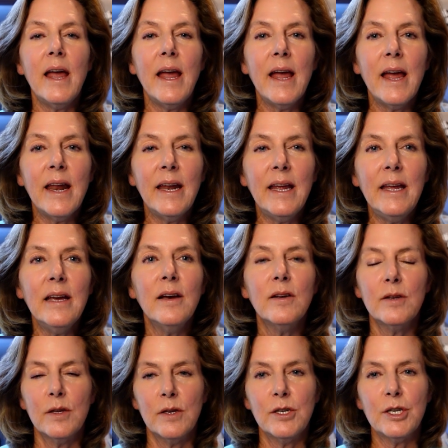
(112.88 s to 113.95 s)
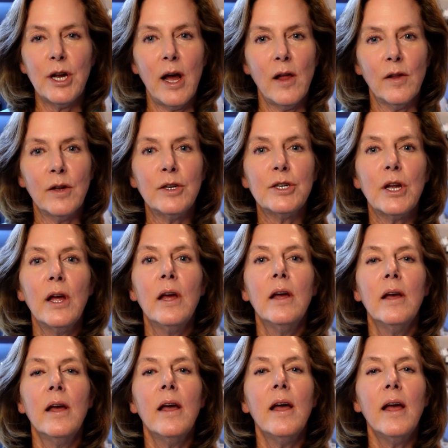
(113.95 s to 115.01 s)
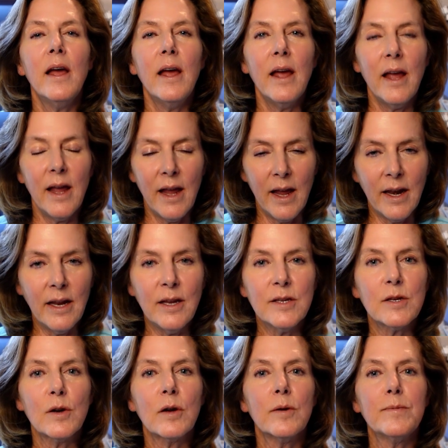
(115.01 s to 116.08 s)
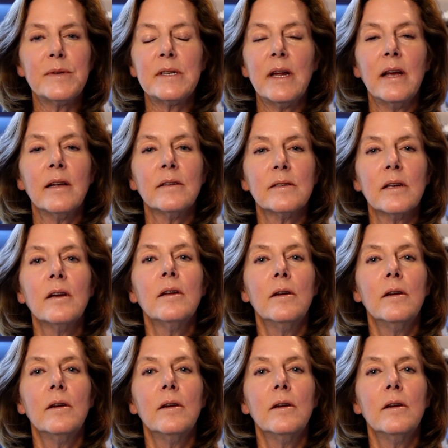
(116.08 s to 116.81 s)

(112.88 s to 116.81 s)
any challenge, any circumstance,